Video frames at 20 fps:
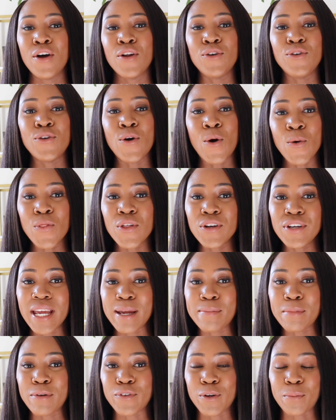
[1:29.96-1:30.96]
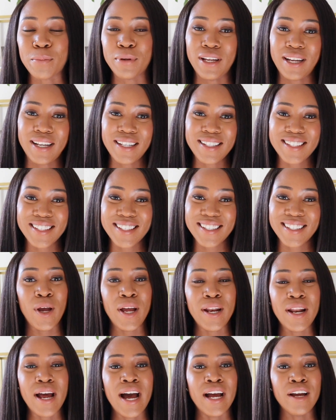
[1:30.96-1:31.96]
Know the name of your plants.
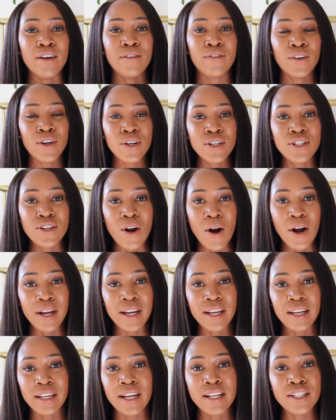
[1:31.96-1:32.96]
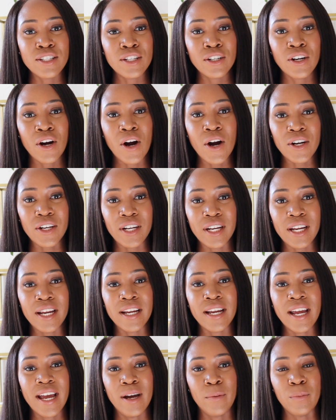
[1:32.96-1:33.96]
When I first started getting into
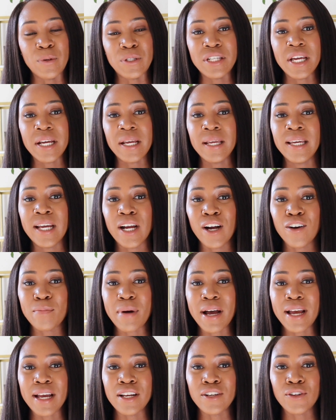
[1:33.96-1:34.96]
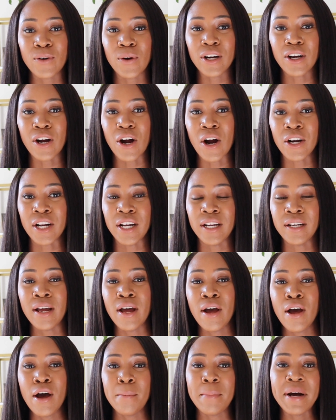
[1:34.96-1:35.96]
gardening and was taking care of my indoor garden,
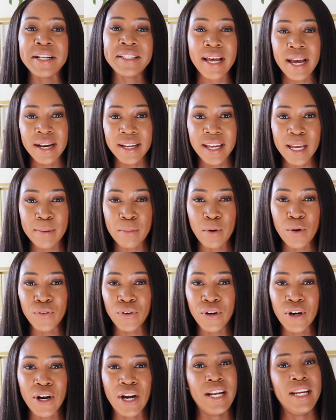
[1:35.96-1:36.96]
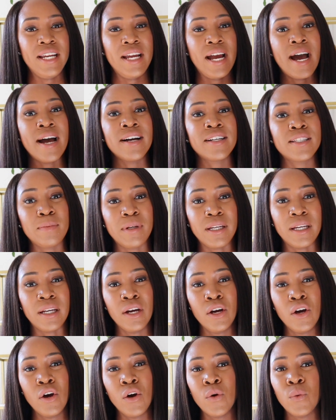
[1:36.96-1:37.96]
my dad came over and he asked me,
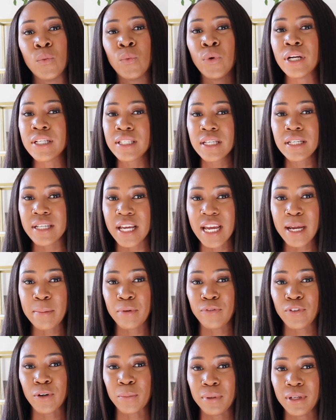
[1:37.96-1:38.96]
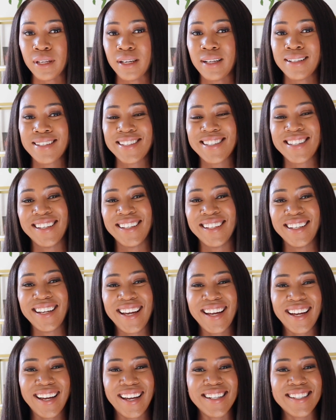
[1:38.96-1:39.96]
what is the name of your plants?
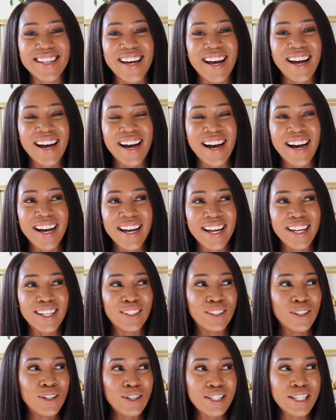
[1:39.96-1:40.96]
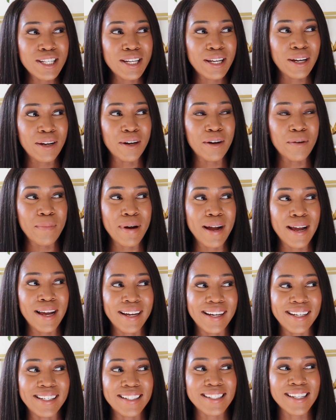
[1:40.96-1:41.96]
And I looked at him
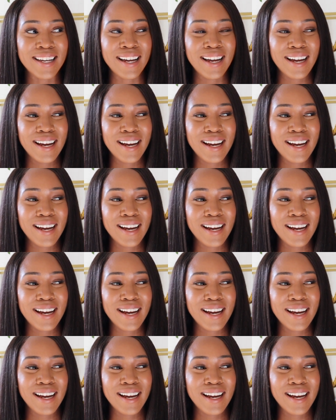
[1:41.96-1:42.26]
and